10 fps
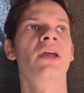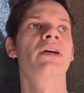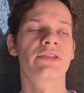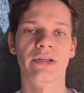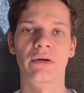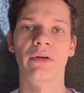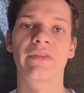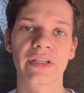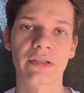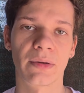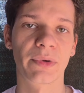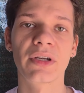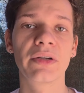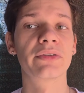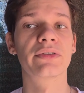So on this one, I'm not
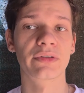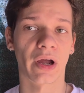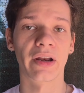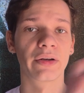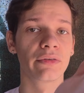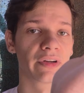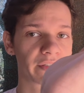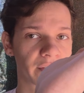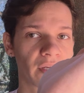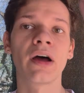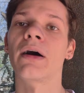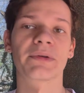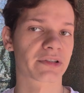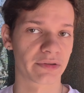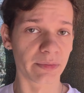going to try and do this. I'm just
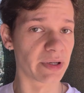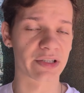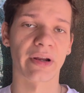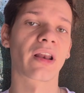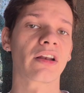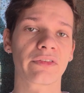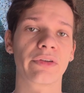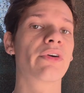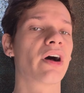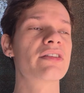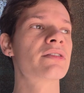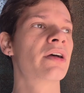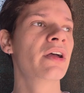going to be a straight line for you guys.